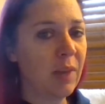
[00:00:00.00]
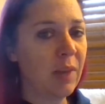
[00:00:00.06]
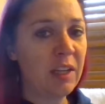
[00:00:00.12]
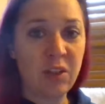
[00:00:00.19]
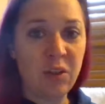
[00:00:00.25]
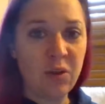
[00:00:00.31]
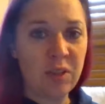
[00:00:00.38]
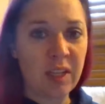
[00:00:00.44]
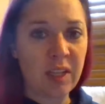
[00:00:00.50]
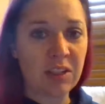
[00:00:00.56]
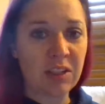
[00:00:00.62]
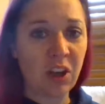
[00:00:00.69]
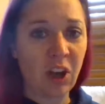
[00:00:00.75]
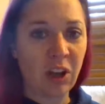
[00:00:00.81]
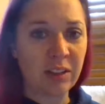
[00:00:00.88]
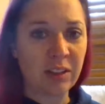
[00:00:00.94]
Did you say
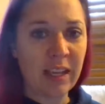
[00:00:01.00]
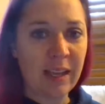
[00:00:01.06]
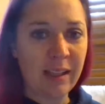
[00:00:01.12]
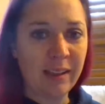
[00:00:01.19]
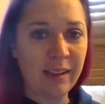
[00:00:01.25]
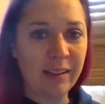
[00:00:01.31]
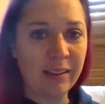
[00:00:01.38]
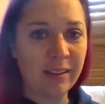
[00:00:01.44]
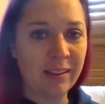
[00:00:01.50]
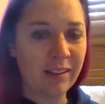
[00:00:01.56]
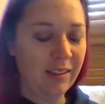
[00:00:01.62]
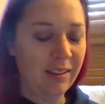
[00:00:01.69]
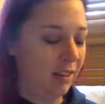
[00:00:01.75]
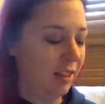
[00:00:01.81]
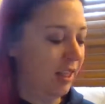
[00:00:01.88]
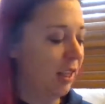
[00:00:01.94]
tall tale?
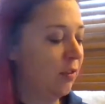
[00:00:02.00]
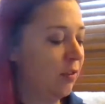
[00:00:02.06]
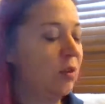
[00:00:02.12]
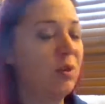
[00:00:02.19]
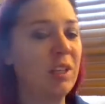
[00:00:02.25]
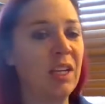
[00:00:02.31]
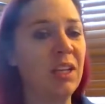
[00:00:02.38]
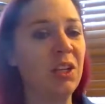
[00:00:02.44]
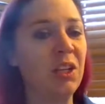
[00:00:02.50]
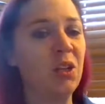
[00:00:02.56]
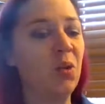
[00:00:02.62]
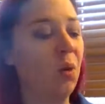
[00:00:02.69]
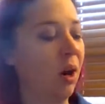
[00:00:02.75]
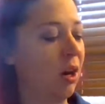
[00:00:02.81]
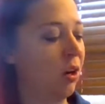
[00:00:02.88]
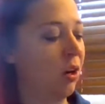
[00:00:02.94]
If you did, you
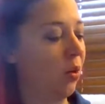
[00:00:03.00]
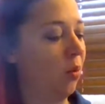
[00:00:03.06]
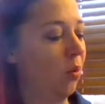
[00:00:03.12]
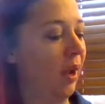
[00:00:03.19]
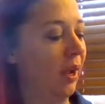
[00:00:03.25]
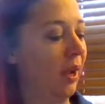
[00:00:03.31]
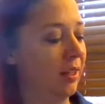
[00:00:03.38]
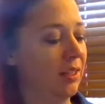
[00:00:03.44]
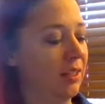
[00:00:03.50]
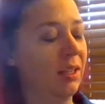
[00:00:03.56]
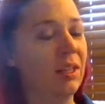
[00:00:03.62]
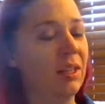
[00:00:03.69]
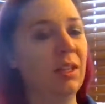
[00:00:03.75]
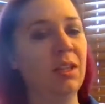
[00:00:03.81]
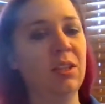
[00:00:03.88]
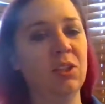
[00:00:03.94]
are correct.
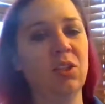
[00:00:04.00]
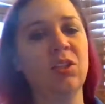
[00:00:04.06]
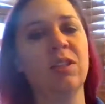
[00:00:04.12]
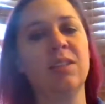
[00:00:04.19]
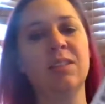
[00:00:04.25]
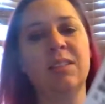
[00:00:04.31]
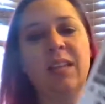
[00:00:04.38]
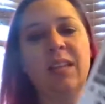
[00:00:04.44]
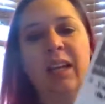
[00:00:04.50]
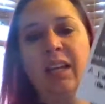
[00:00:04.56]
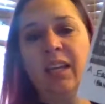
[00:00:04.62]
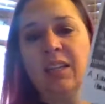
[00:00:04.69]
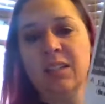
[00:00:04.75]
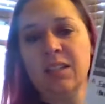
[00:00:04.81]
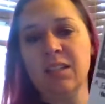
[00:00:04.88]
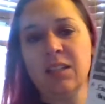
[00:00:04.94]
So the
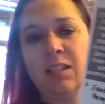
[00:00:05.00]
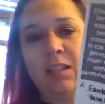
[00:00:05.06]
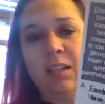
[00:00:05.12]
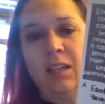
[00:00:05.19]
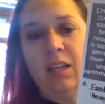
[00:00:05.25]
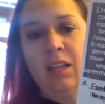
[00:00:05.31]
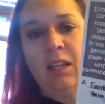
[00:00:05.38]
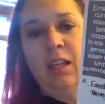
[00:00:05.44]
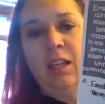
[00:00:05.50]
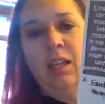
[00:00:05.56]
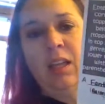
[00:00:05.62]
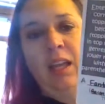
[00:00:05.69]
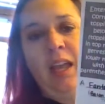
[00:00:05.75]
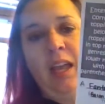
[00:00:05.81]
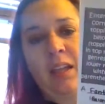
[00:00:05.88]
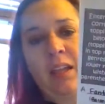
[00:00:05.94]
second
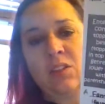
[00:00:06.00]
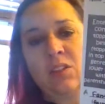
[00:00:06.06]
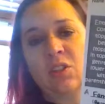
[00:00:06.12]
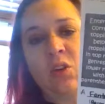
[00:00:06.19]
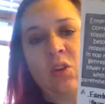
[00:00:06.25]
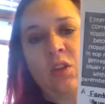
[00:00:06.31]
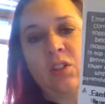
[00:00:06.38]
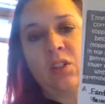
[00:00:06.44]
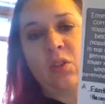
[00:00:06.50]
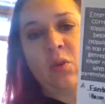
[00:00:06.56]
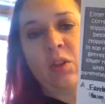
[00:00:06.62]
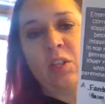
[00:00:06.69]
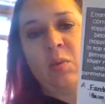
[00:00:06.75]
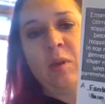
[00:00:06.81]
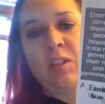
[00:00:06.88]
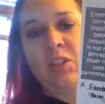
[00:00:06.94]
answer is going
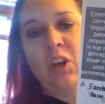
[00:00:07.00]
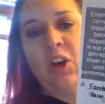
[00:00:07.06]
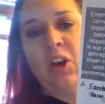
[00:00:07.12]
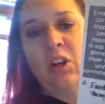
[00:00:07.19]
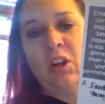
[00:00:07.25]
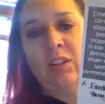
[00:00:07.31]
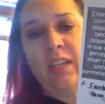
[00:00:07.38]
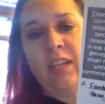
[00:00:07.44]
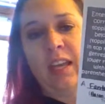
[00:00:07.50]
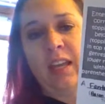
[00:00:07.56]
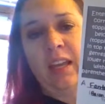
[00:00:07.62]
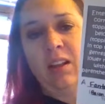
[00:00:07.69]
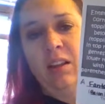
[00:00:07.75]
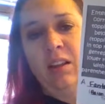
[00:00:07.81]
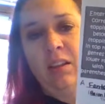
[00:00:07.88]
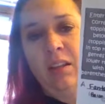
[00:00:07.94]
to be tall
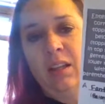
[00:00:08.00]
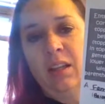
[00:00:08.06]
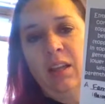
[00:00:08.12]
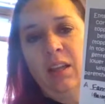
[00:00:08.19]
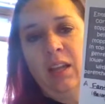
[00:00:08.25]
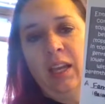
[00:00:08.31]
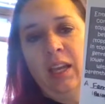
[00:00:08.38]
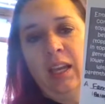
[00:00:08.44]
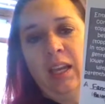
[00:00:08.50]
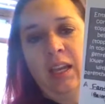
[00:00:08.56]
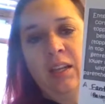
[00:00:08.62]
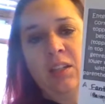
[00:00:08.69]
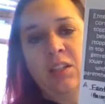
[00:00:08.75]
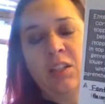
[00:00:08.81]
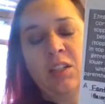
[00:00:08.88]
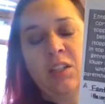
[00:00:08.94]
tale.
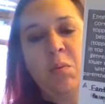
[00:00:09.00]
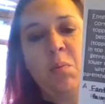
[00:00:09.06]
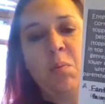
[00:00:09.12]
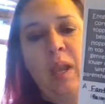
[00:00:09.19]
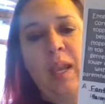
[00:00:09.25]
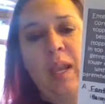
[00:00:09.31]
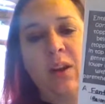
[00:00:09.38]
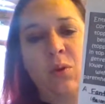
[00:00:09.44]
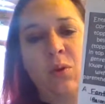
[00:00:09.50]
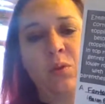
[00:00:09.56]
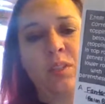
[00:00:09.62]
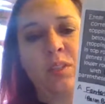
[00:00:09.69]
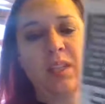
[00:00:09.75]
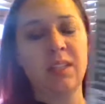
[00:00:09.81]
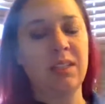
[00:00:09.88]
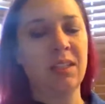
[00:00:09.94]
And tomatoes
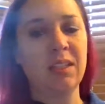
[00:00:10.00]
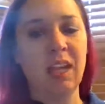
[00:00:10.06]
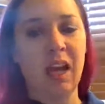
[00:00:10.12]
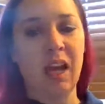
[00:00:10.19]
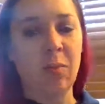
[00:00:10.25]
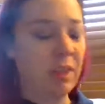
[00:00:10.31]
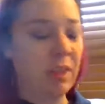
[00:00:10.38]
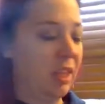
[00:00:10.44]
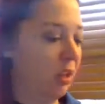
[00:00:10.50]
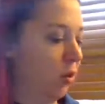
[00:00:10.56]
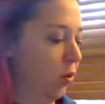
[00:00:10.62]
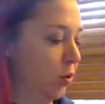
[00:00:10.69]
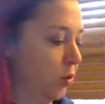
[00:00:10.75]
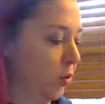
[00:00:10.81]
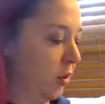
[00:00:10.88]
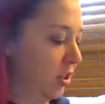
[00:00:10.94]
is the topping that
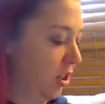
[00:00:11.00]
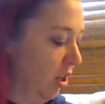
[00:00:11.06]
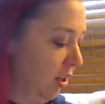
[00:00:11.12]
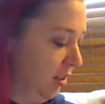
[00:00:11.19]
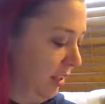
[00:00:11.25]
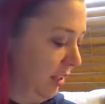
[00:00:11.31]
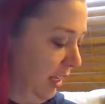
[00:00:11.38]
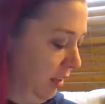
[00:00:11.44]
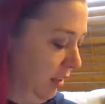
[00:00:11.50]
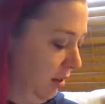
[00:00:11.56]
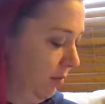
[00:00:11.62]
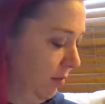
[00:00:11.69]
goes with tall tale.